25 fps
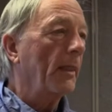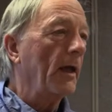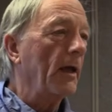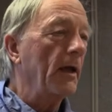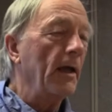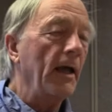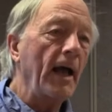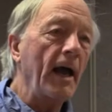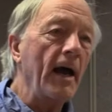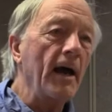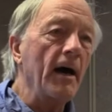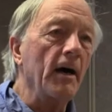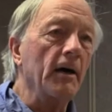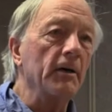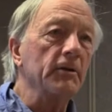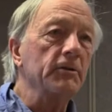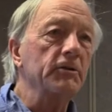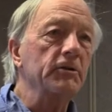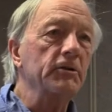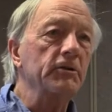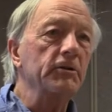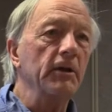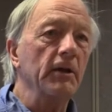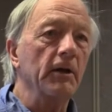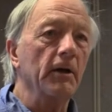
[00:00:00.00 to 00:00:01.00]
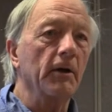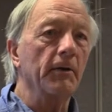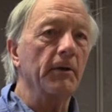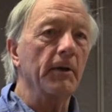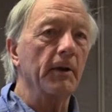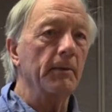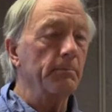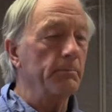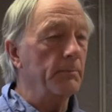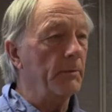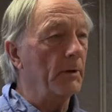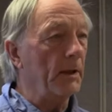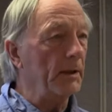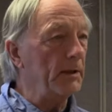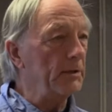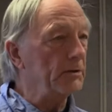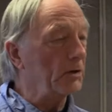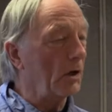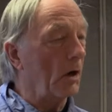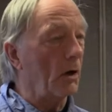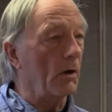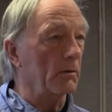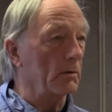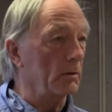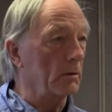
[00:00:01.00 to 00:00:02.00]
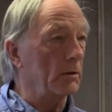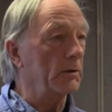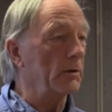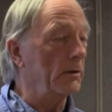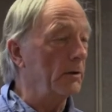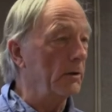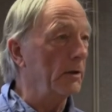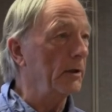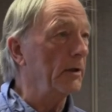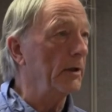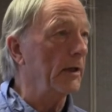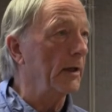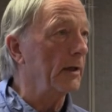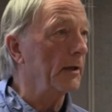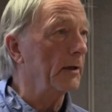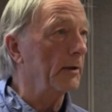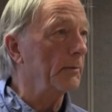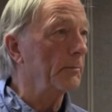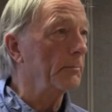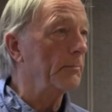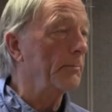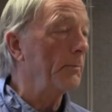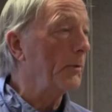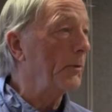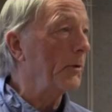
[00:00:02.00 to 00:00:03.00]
house. You know, these all look good and are